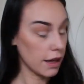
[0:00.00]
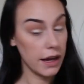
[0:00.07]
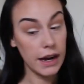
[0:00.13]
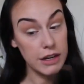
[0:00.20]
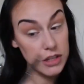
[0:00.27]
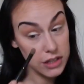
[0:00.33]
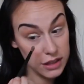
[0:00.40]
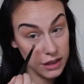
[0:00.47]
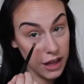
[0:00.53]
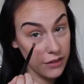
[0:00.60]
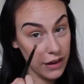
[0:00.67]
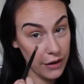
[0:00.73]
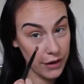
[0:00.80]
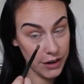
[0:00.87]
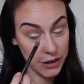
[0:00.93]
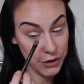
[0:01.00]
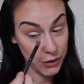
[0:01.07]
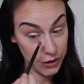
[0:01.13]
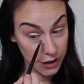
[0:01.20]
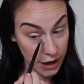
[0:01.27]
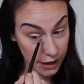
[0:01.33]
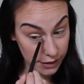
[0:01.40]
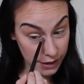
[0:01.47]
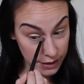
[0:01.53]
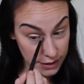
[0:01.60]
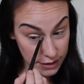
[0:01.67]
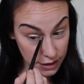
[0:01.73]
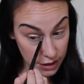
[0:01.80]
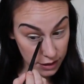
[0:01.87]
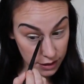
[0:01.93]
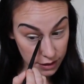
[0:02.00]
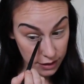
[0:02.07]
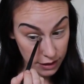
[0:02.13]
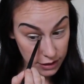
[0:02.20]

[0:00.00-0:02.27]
And I just love how inner corner highlights look.